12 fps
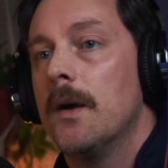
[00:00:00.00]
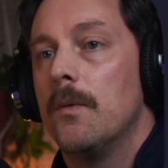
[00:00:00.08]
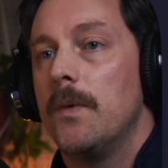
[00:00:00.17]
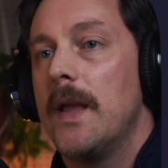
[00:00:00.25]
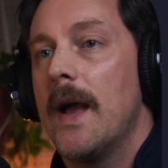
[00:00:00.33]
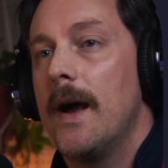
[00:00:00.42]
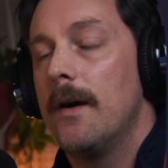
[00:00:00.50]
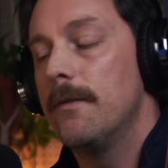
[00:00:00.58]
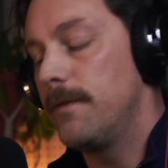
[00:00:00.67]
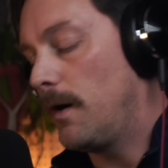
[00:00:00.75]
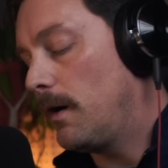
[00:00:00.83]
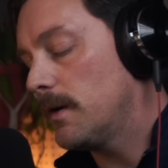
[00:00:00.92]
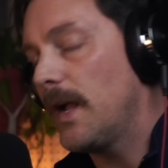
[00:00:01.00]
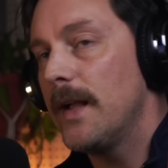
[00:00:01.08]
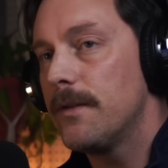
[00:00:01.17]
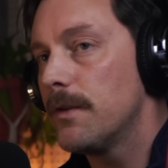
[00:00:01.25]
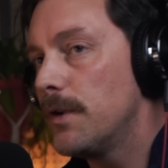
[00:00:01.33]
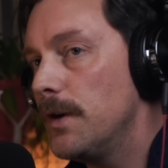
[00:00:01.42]
we have all
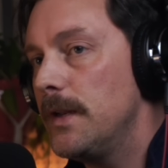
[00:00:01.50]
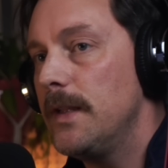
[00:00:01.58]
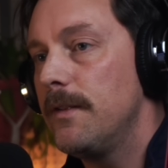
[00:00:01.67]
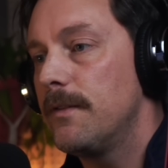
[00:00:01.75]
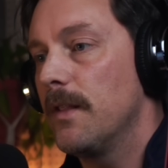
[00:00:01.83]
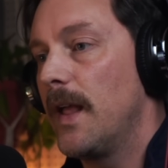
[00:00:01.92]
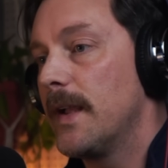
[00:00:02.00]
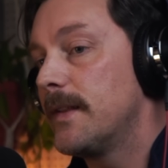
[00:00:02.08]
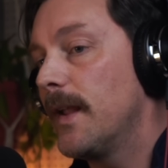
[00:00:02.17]
kinds of goodies like